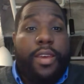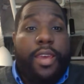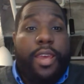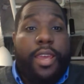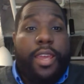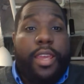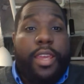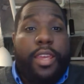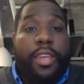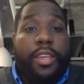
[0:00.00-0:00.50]

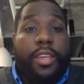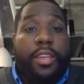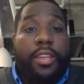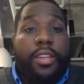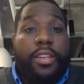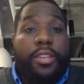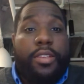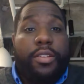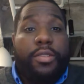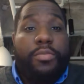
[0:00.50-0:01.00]

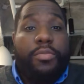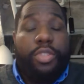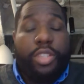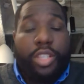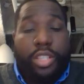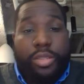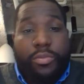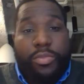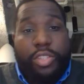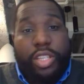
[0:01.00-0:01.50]
And
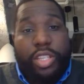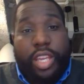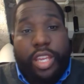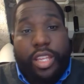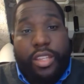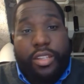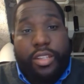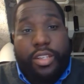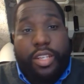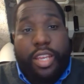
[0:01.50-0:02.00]
predictably,
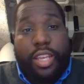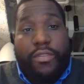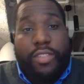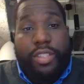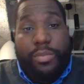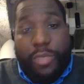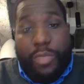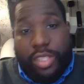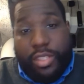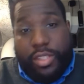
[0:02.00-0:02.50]
Anthony Davis
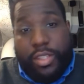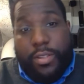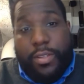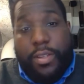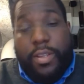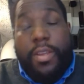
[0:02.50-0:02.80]
missed it.